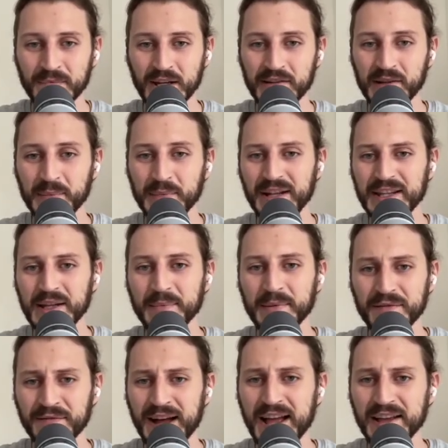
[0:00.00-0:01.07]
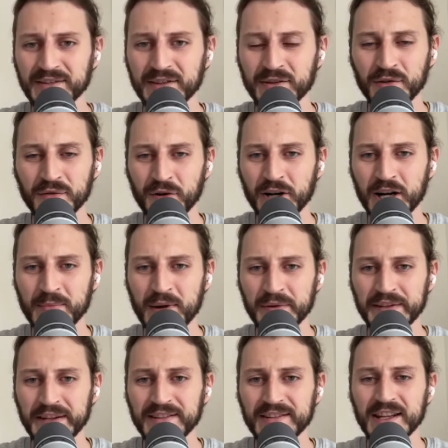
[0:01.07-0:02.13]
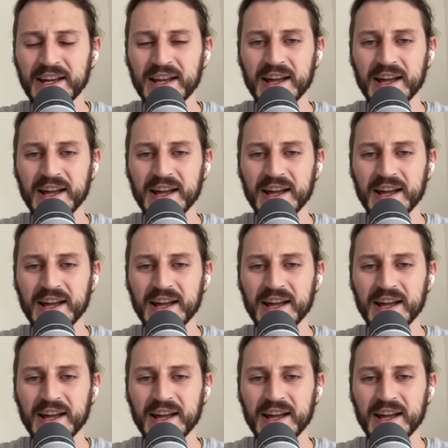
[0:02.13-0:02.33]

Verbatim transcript: It will be a little bit fast, worry about this.